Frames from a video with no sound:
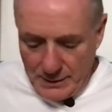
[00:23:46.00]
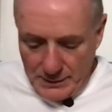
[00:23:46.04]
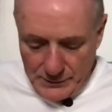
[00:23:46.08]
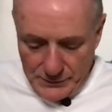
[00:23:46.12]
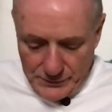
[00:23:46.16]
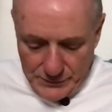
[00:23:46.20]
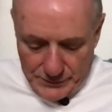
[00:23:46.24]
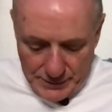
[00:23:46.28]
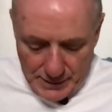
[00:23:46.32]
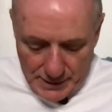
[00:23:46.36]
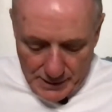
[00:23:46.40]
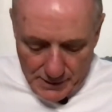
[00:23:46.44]

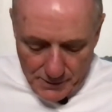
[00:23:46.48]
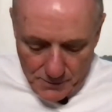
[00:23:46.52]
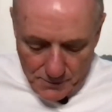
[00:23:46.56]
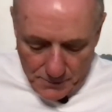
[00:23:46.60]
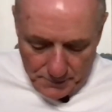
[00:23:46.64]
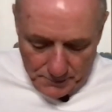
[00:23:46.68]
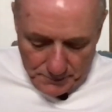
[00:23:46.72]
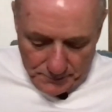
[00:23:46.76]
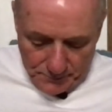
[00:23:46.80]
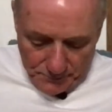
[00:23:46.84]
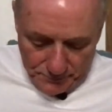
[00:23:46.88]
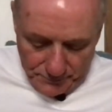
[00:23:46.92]

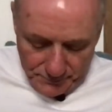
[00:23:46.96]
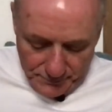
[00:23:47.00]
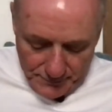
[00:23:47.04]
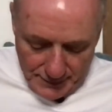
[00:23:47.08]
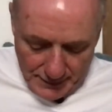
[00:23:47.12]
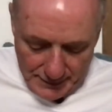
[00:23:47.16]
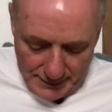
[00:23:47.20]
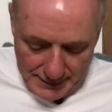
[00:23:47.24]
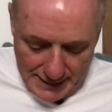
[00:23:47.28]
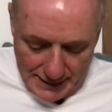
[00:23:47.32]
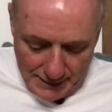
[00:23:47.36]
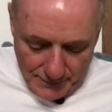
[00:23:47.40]
So
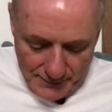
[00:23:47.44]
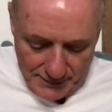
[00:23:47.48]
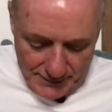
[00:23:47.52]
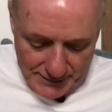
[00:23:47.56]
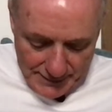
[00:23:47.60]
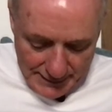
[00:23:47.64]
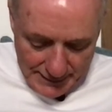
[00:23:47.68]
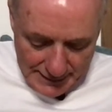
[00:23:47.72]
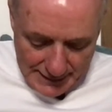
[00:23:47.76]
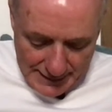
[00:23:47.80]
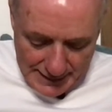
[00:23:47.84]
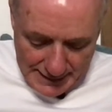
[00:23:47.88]
that was
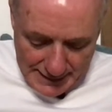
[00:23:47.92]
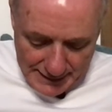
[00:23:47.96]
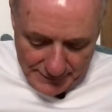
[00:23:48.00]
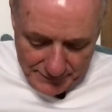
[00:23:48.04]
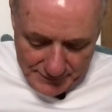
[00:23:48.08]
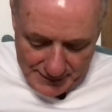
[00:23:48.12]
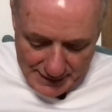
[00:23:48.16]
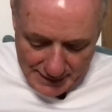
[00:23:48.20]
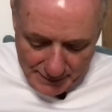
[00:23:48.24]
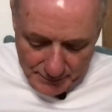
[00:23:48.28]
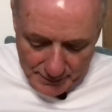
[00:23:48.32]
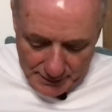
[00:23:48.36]
the
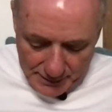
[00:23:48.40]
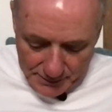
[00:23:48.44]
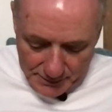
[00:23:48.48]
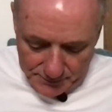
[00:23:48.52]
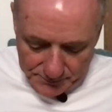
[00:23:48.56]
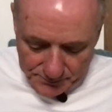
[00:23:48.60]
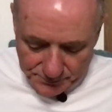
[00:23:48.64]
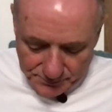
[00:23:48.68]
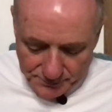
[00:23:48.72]
live demo.